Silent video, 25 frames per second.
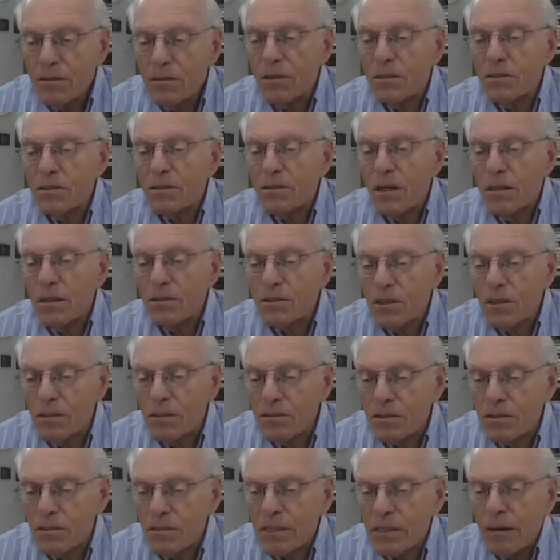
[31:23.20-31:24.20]
Says
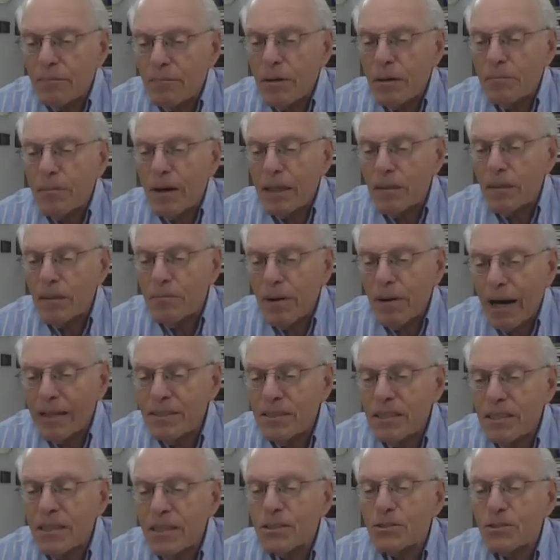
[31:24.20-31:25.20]
Gabe
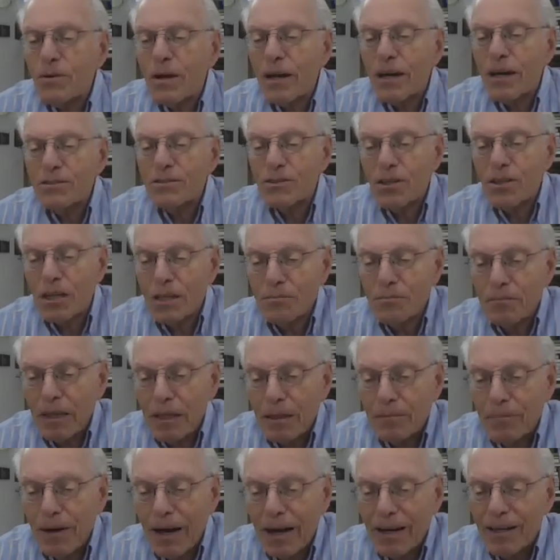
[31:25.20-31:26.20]
Balabais,
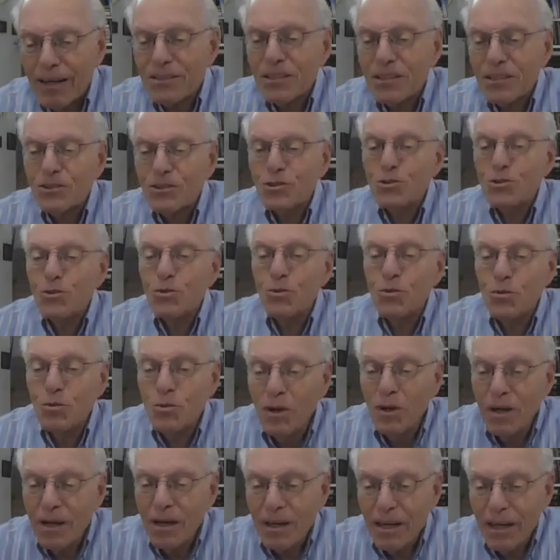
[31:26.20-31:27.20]
Balabais has
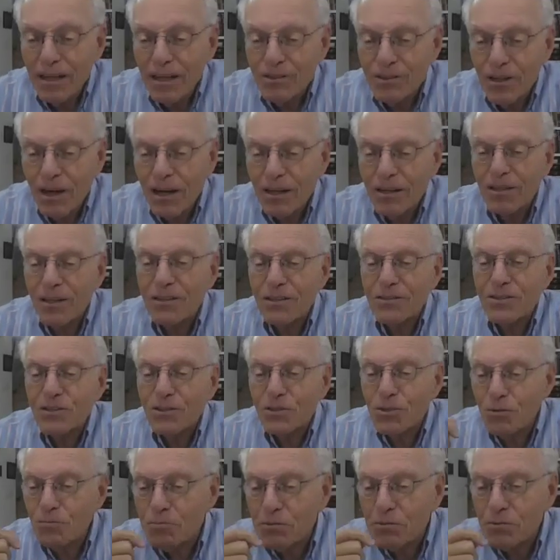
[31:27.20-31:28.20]
two
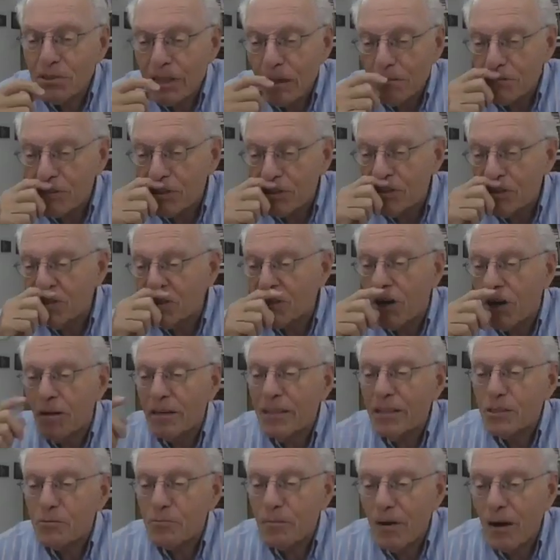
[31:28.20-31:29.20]
chazakas, two presumptions
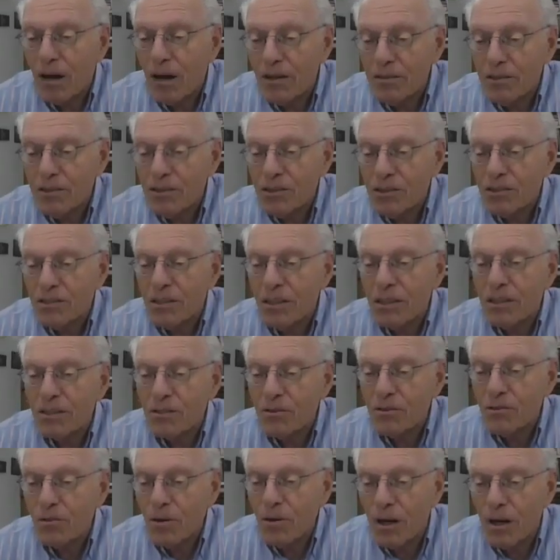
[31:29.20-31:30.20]
on his
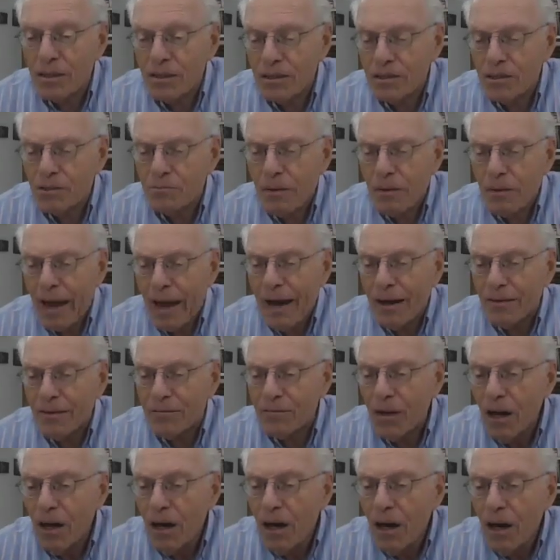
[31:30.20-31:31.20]

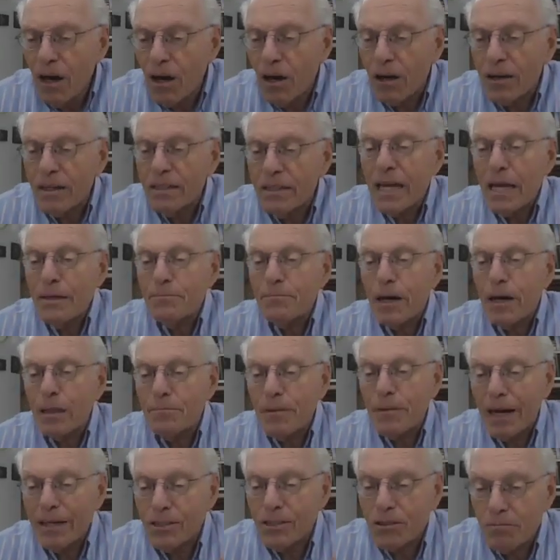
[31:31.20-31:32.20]
behalf.
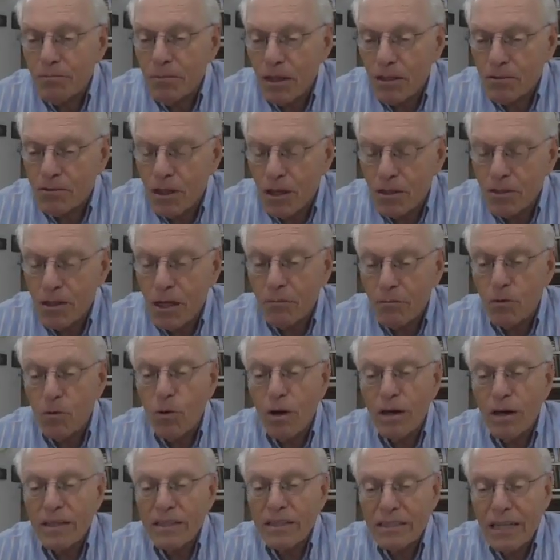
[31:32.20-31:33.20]
Number
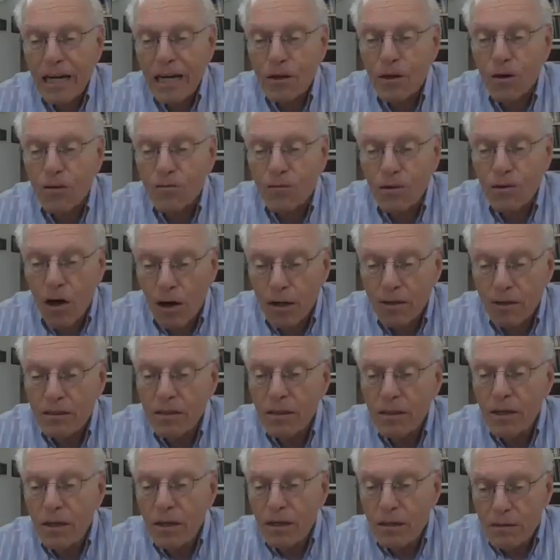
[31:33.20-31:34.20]
one, he's not over
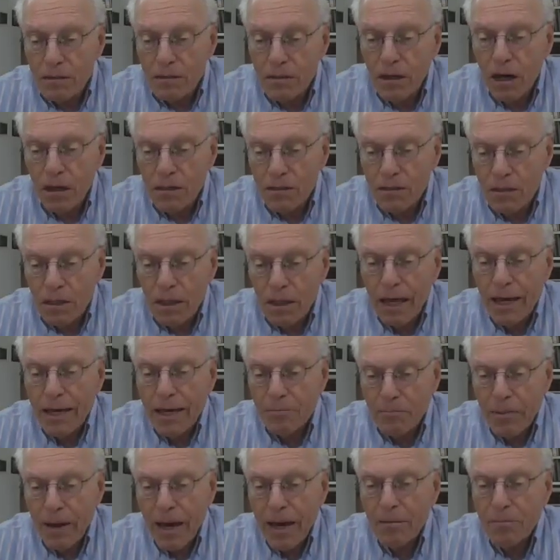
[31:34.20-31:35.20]
on
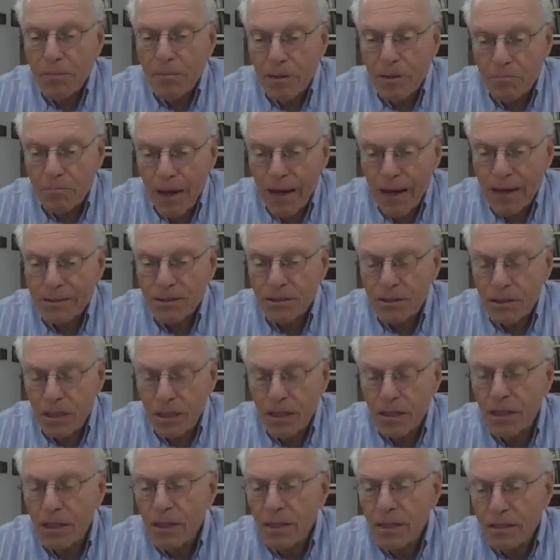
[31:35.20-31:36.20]
delaying payment past
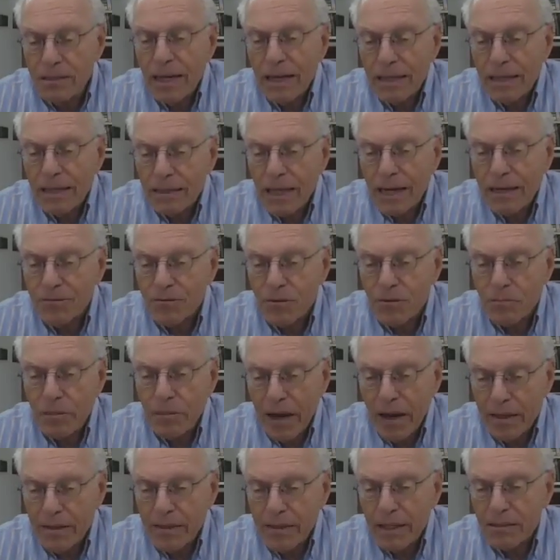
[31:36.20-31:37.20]
the deadline for
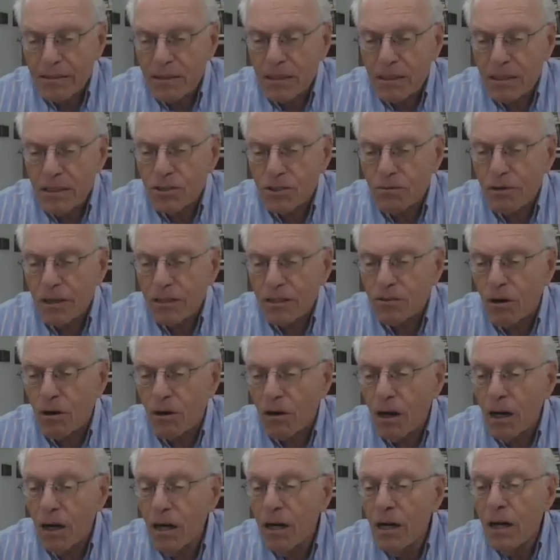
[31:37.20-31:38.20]
paying. That's an Isra
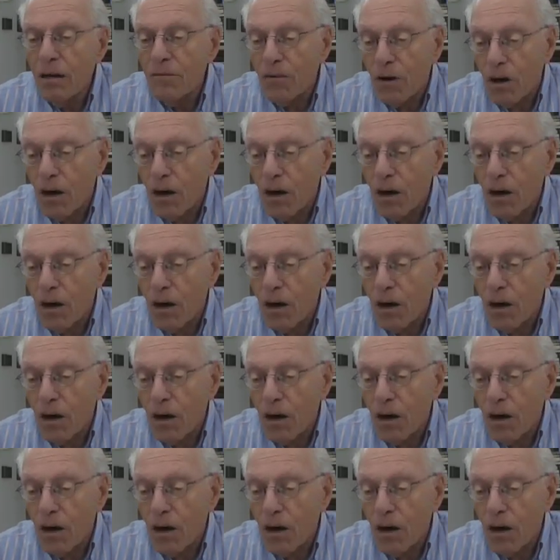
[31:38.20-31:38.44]
Torah.